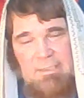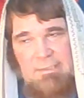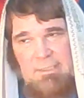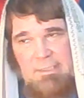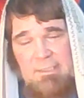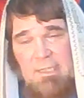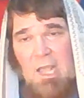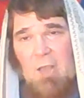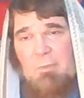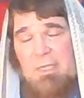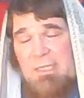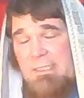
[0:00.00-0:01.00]
and, and
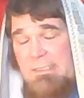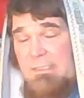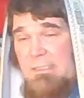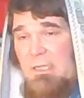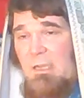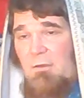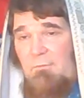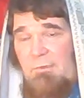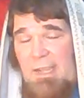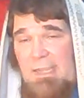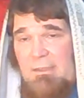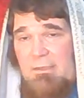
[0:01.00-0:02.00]
because
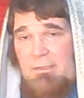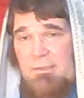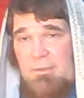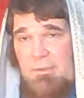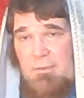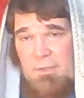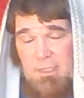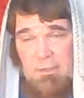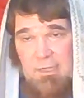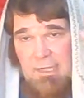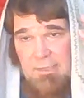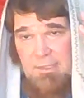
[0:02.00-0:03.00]
they
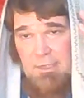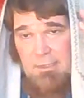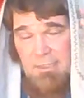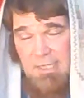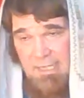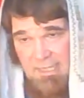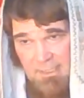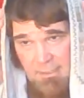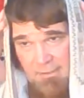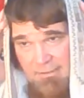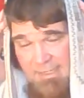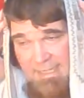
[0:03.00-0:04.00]
you're they're
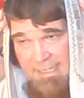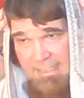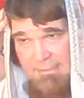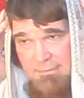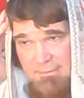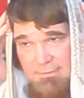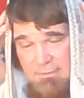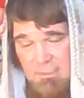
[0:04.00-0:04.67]
hearing,